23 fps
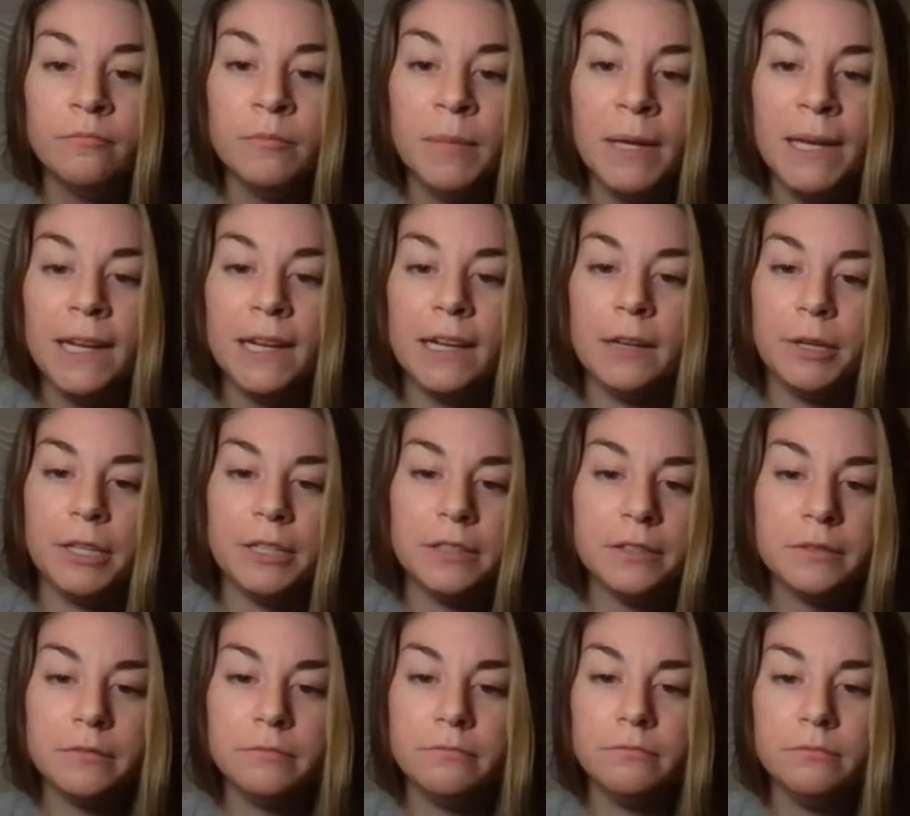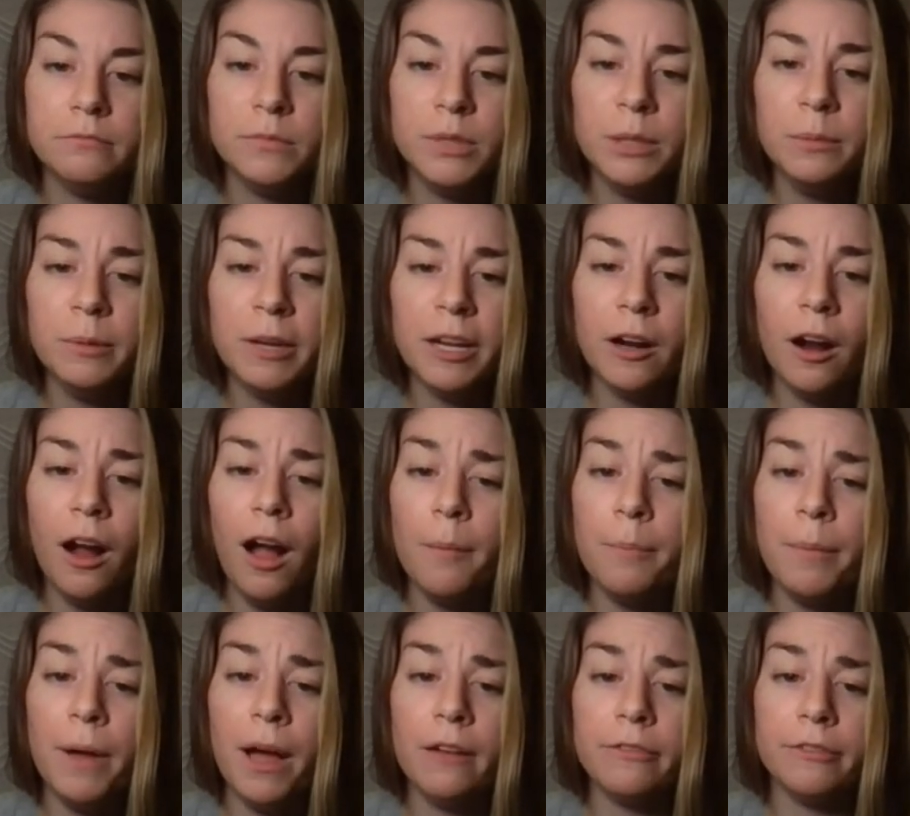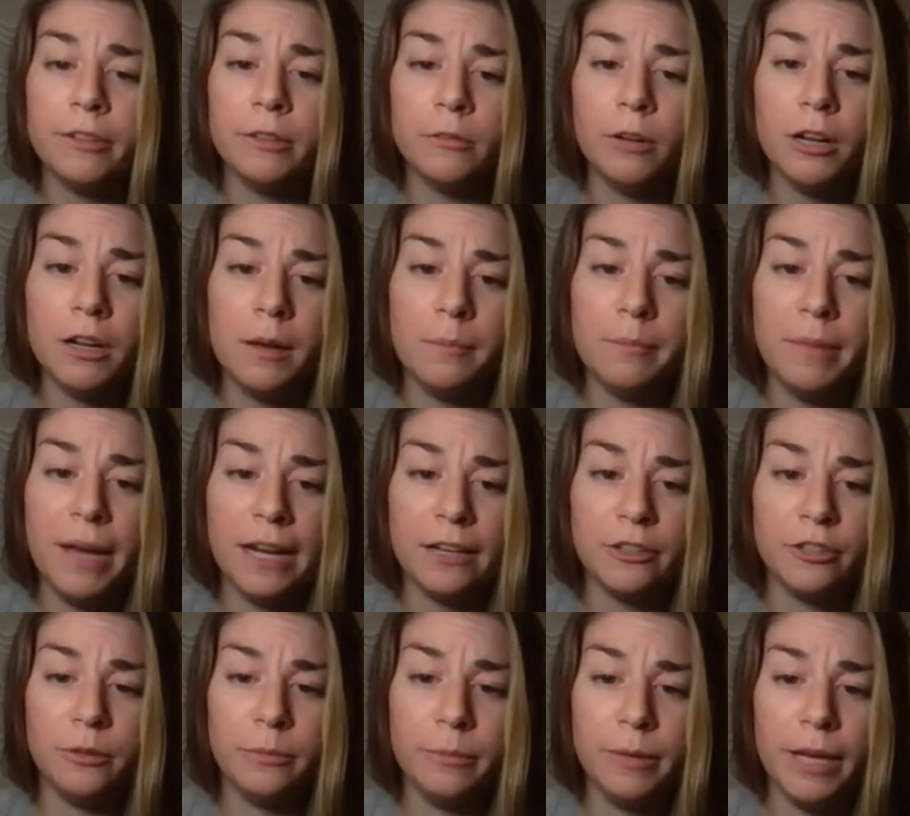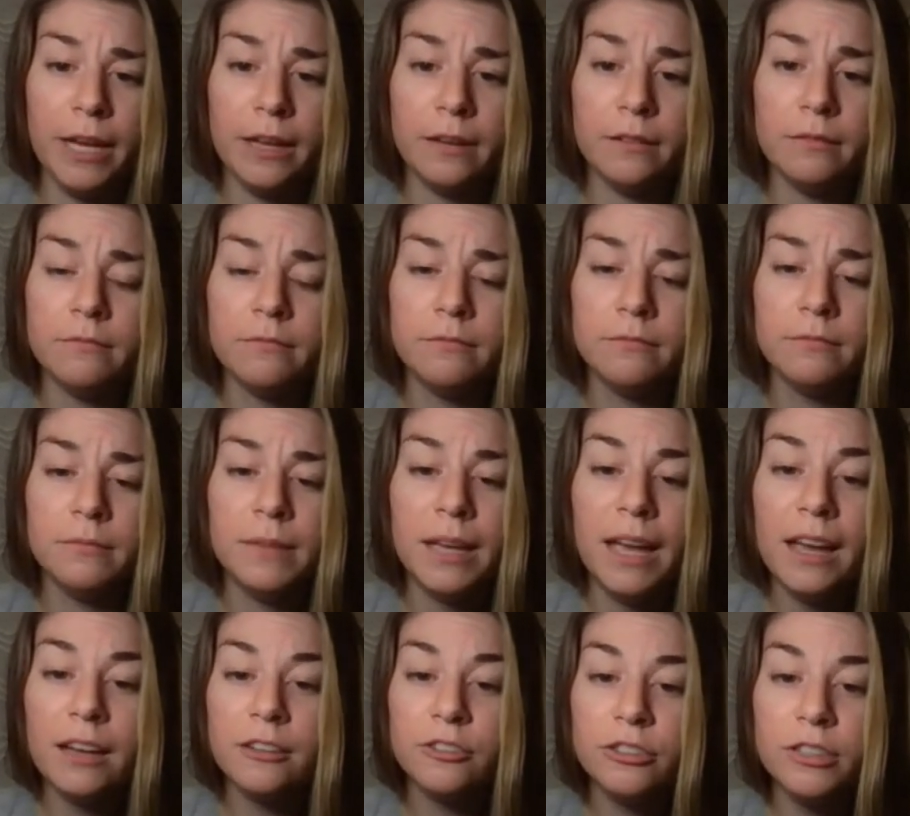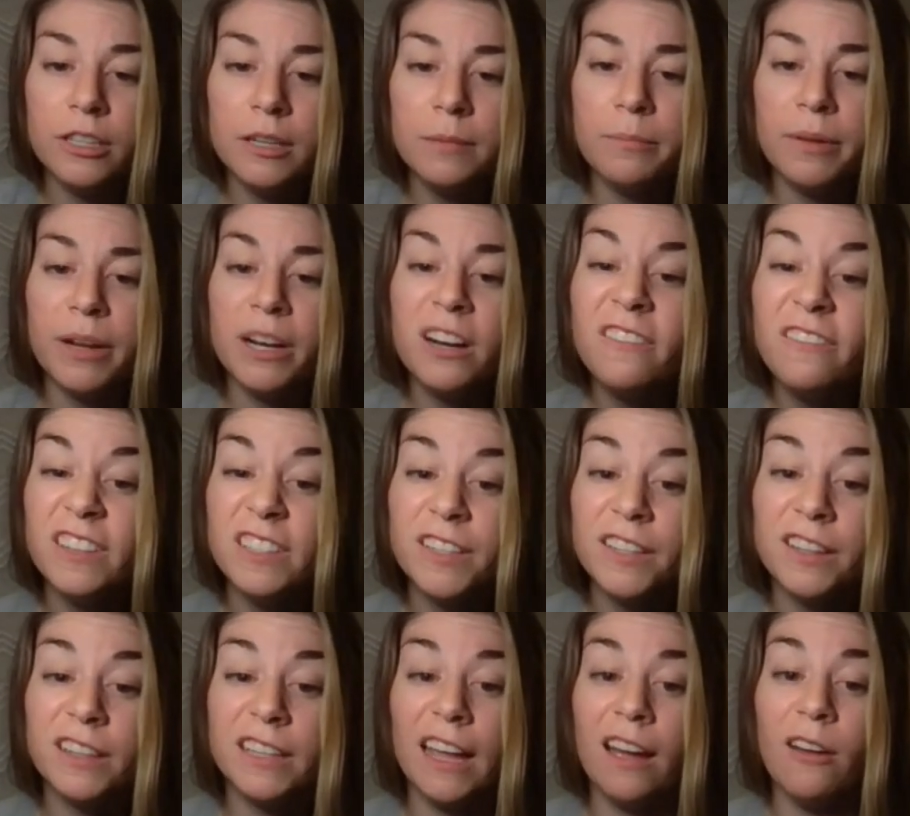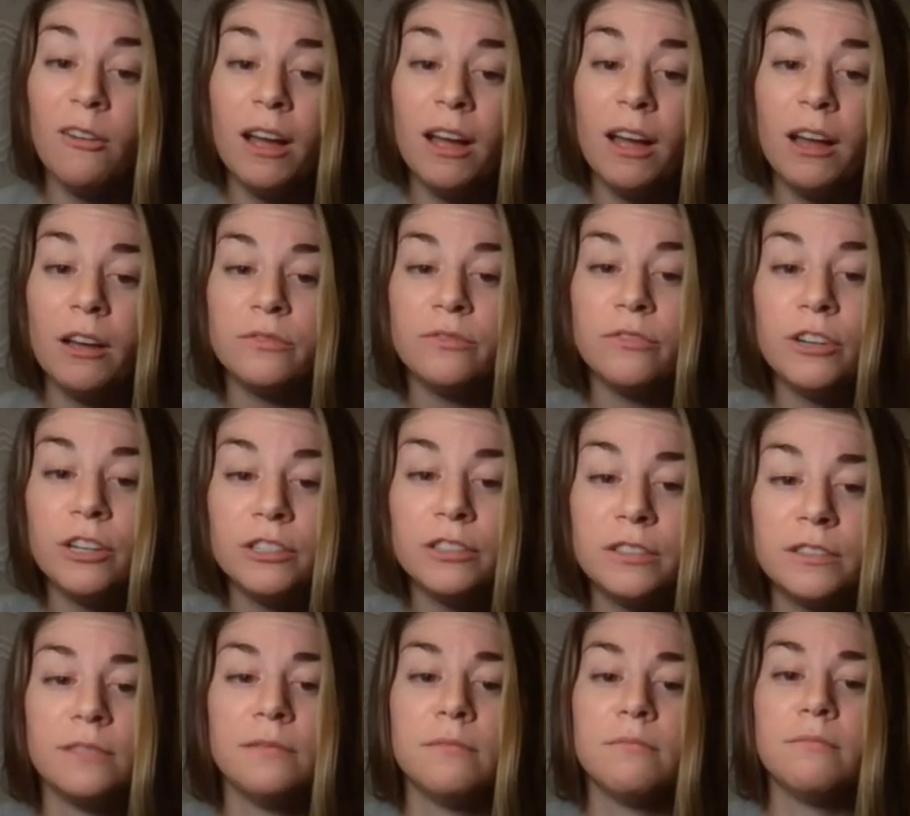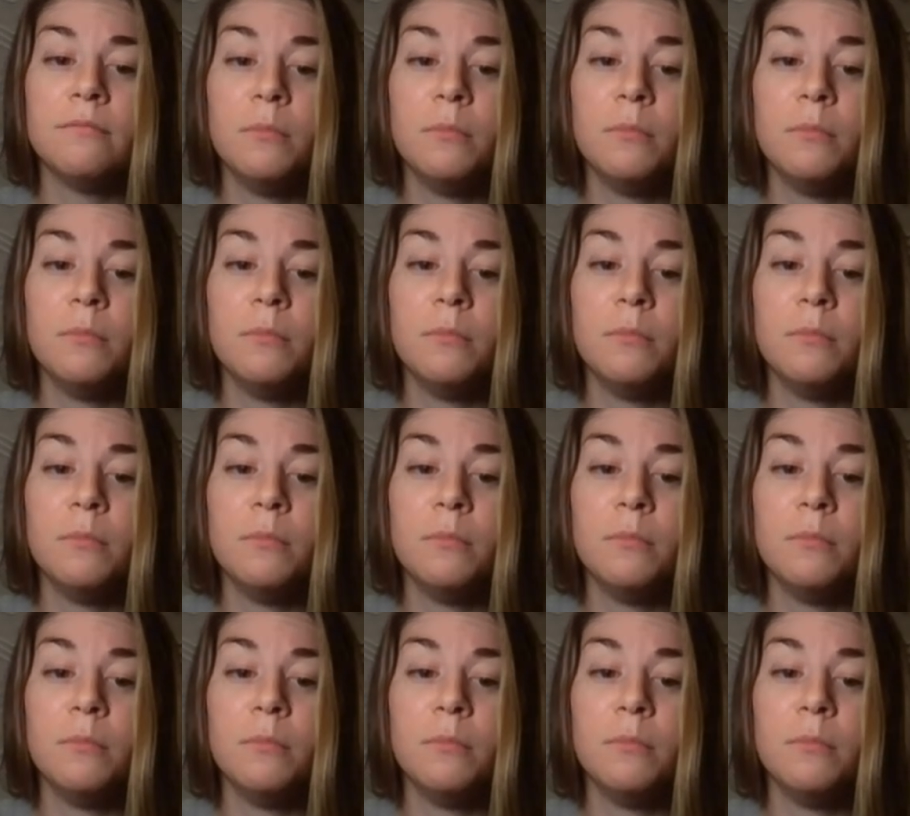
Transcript: Anyways, you better hop off and run on back to your bed. Actually, better visit the outhouse first.